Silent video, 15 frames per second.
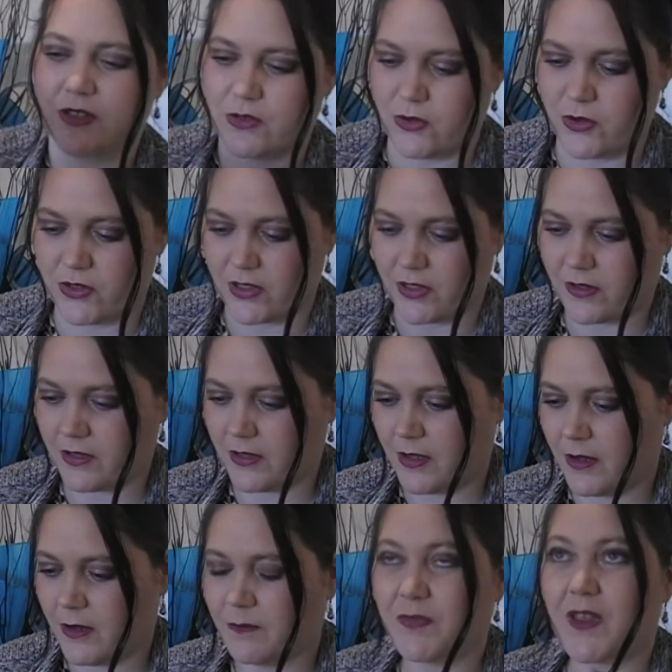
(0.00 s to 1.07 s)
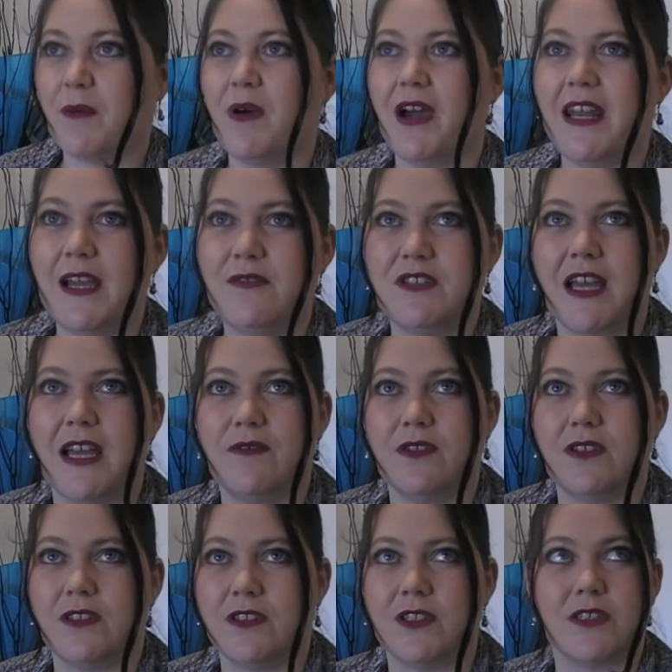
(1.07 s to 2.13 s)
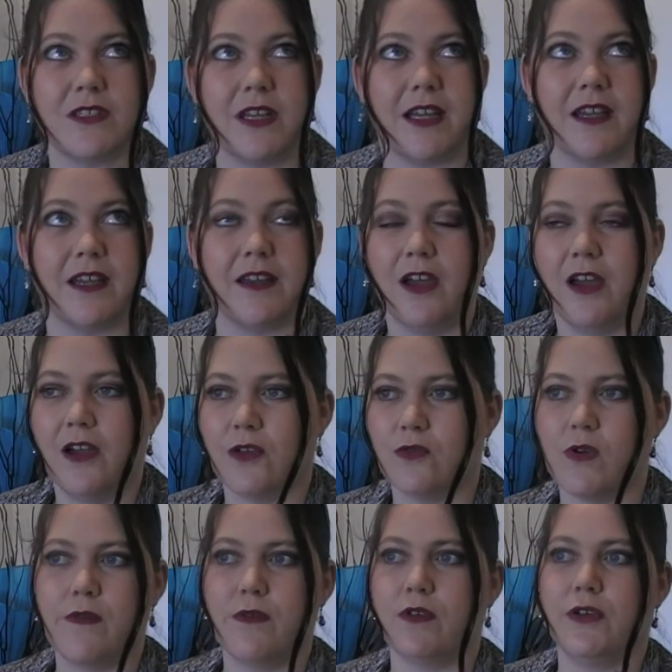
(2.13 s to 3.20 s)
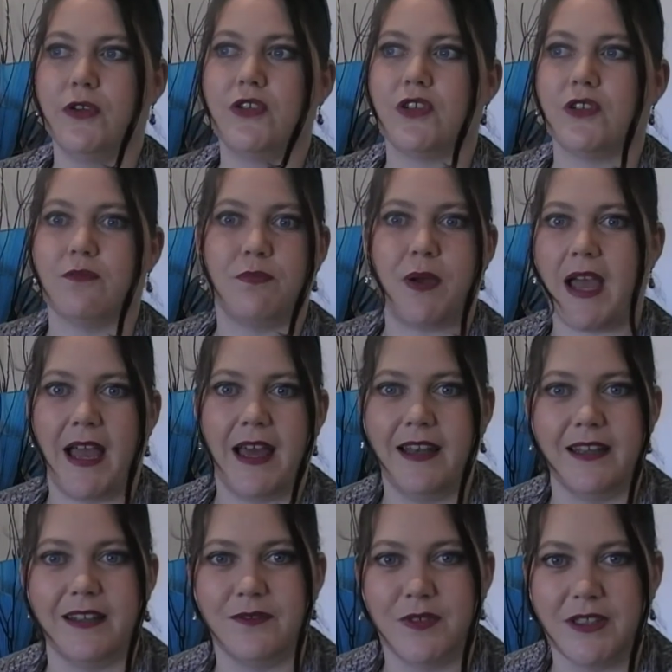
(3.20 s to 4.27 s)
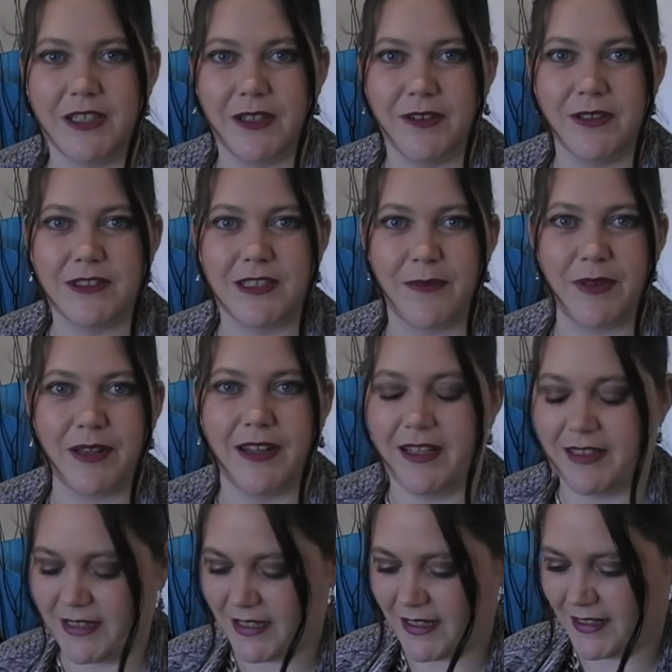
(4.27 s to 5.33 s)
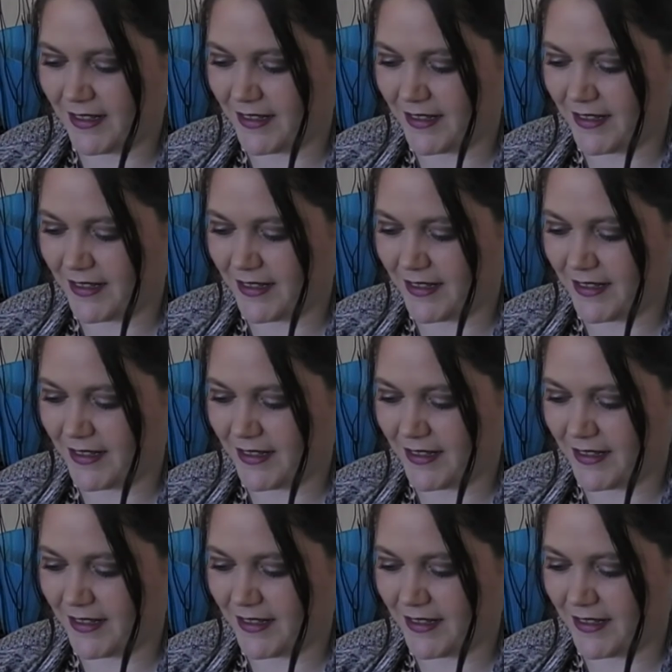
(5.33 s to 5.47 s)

gorgeous. I might have to have it just like a Revolution palette video or something like that.